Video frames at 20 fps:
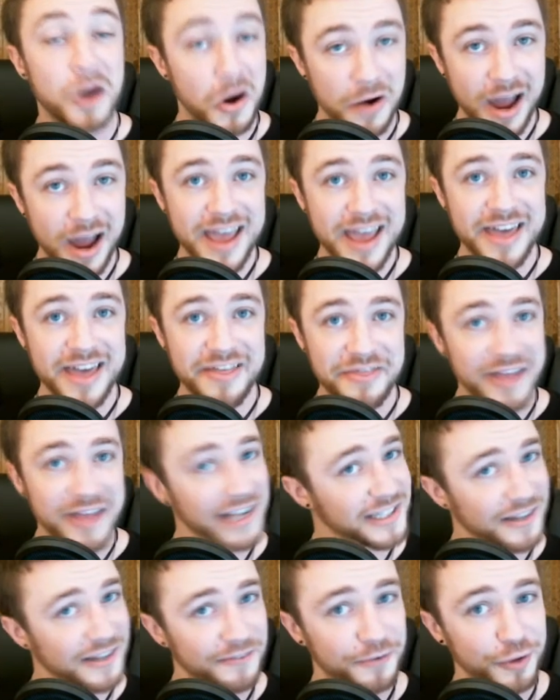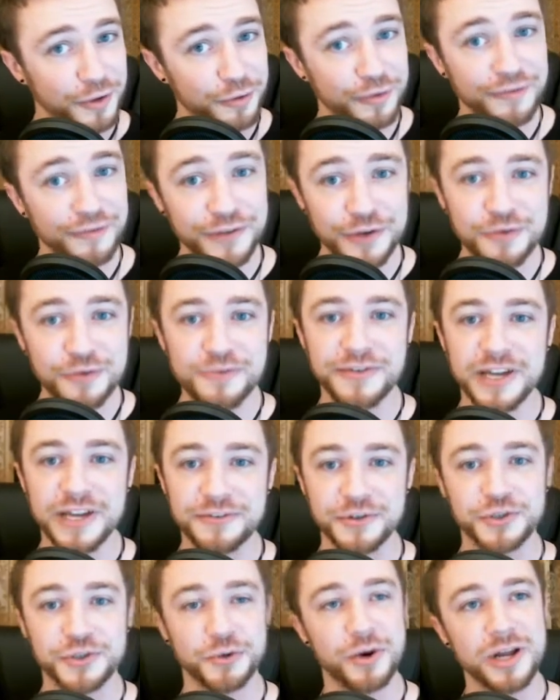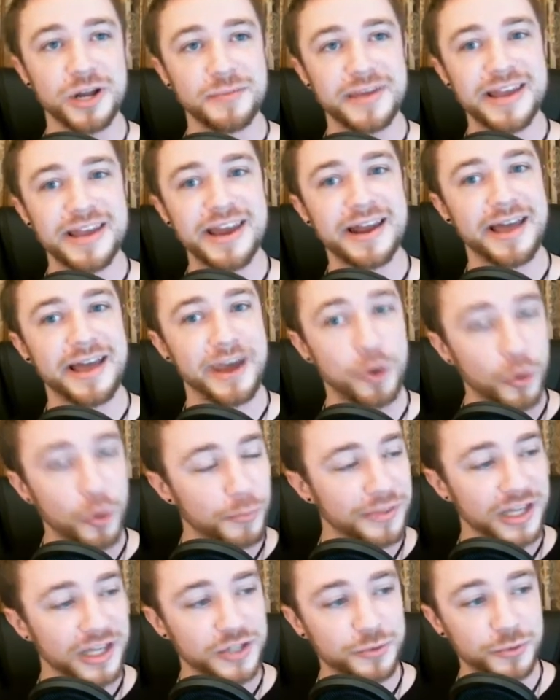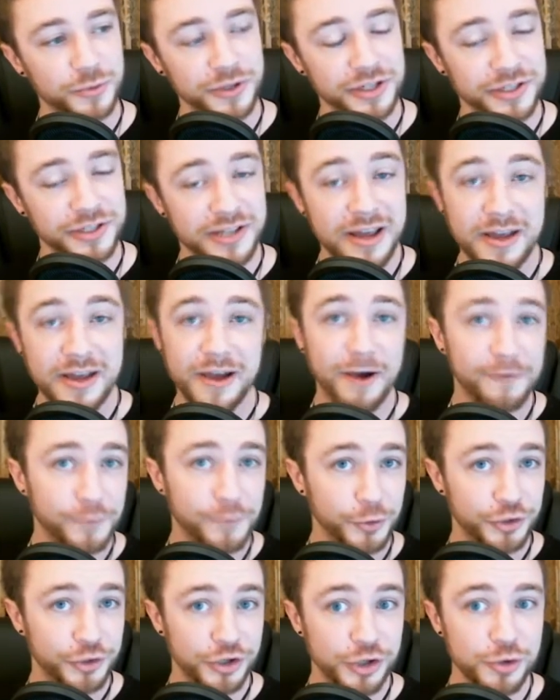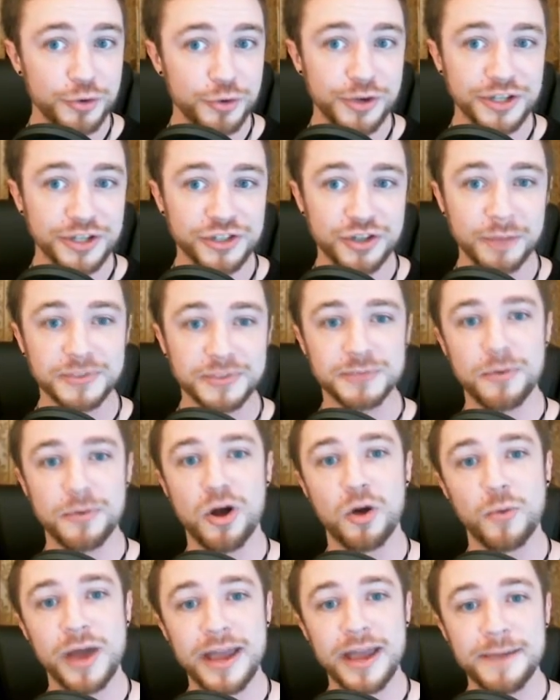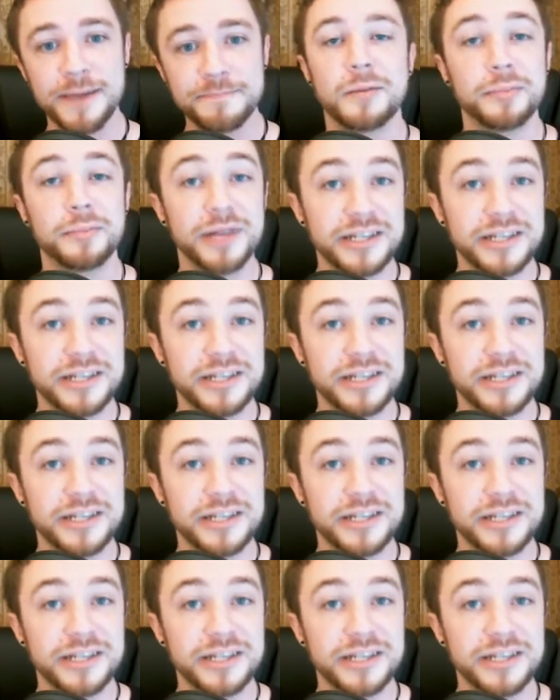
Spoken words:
All right, that's it for the review. Thanks for joining me, and I hope this was helpful to you in some small way.